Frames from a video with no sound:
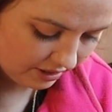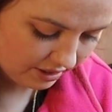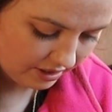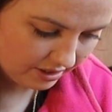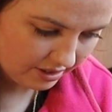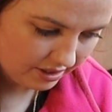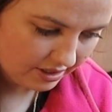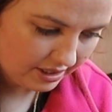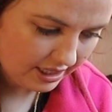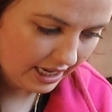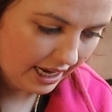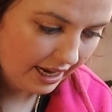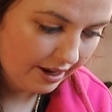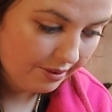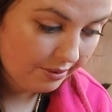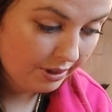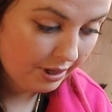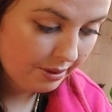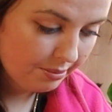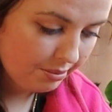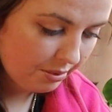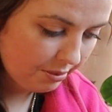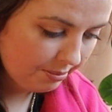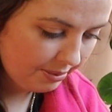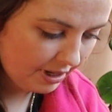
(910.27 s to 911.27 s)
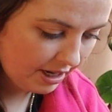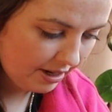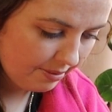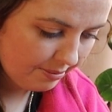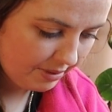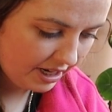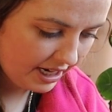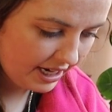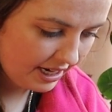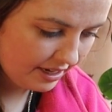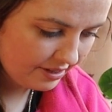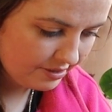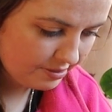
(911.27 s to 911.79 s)
this how I prepare
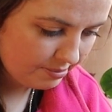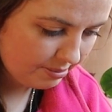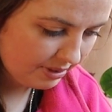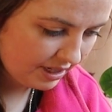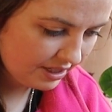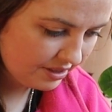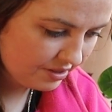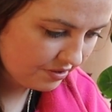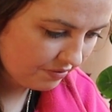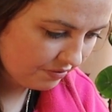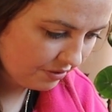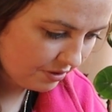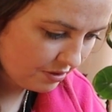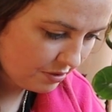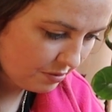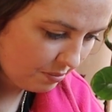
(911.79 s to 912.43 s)
my houseplants for